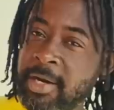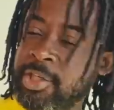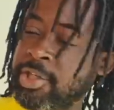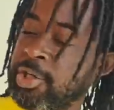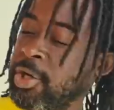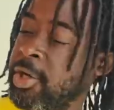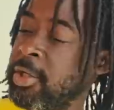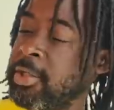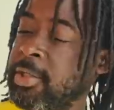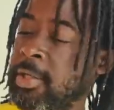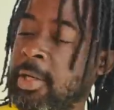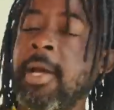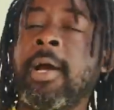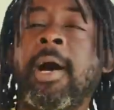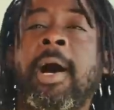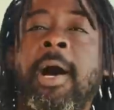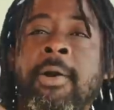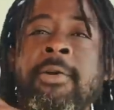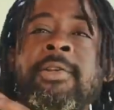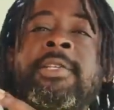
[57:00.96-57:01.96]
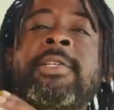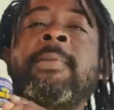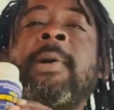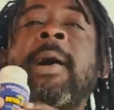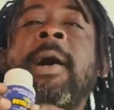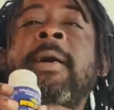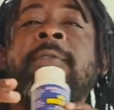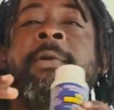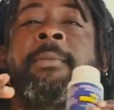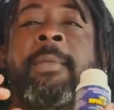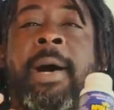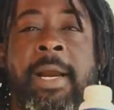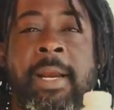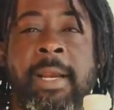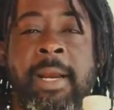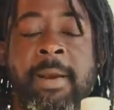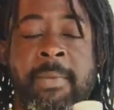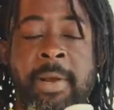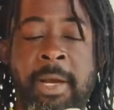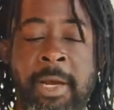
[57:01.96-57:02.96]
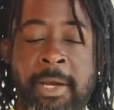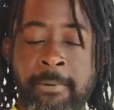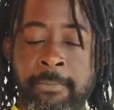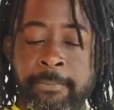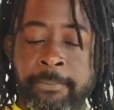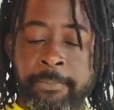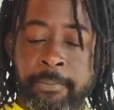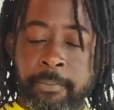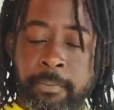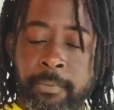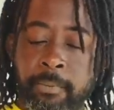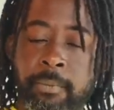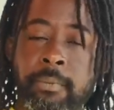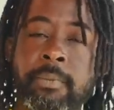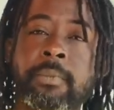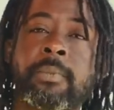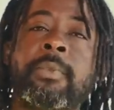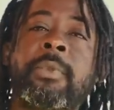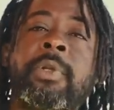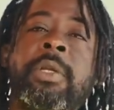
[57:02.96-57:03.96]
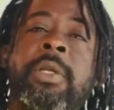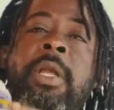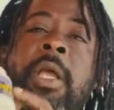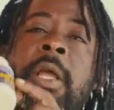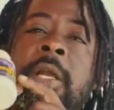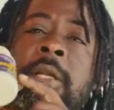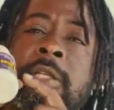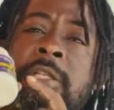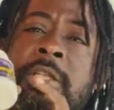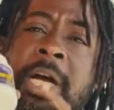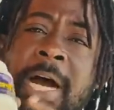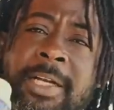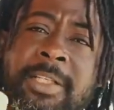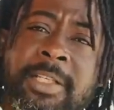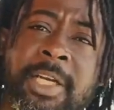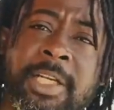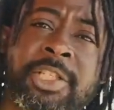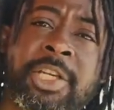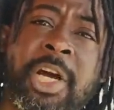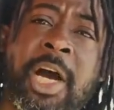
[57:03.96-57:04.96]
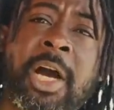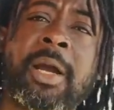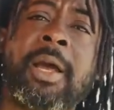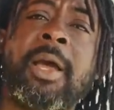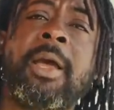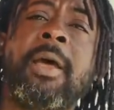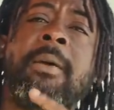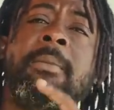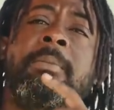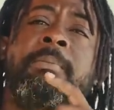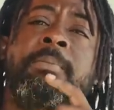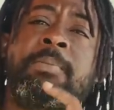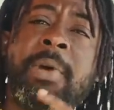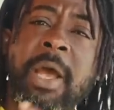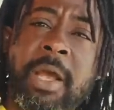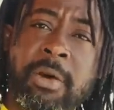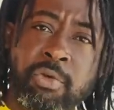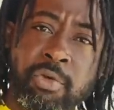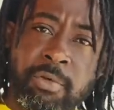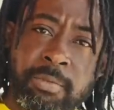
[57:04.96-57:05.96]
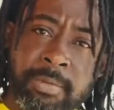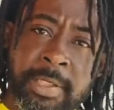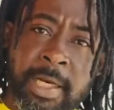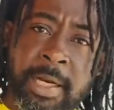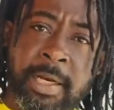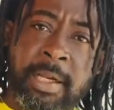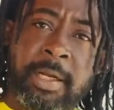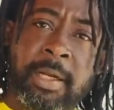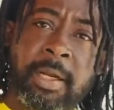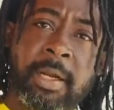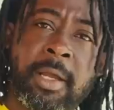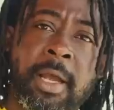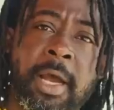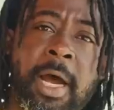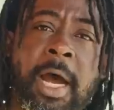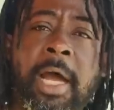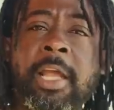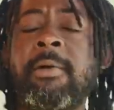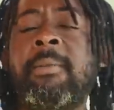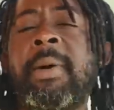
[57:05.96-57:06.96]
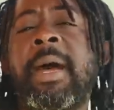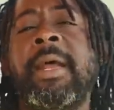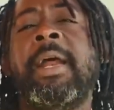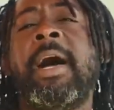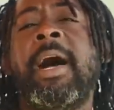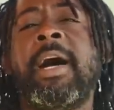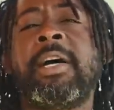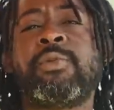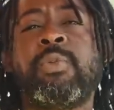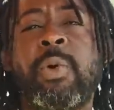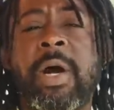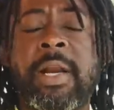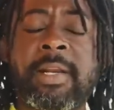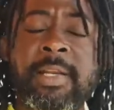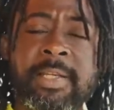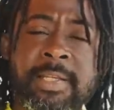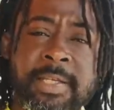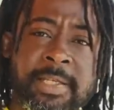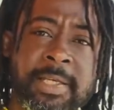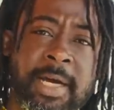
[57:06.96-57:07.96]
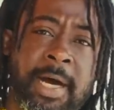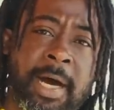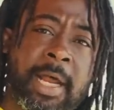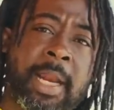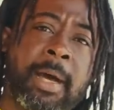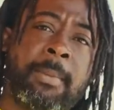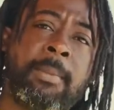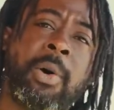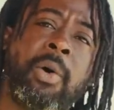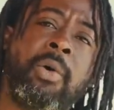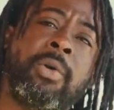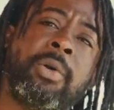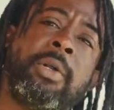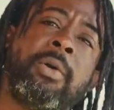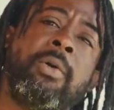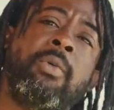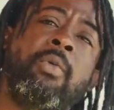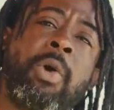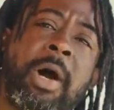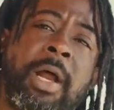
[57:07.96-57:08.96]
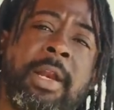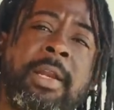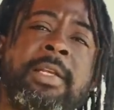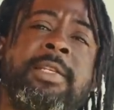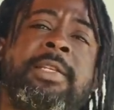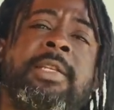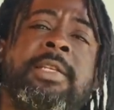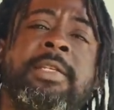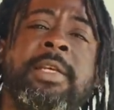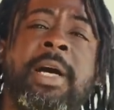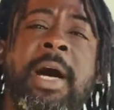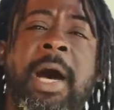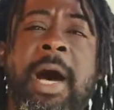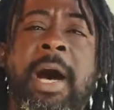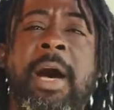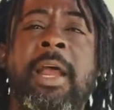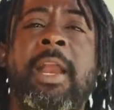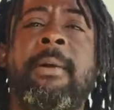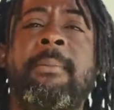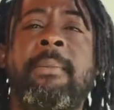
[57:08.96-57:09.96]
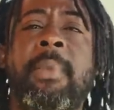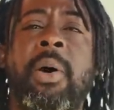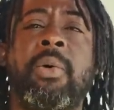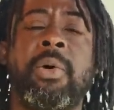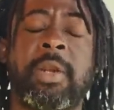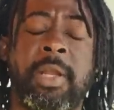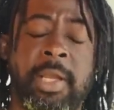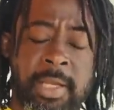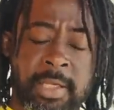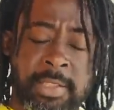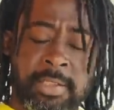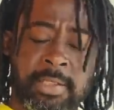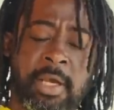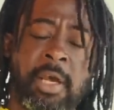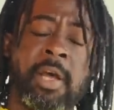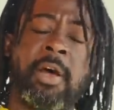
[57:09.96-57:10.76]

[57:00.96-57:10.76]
the shirt? I wanna see me have the buckle in my hand. Dr. Jack Bedroom Tonic. And you might ask what this is all about. What this is all about is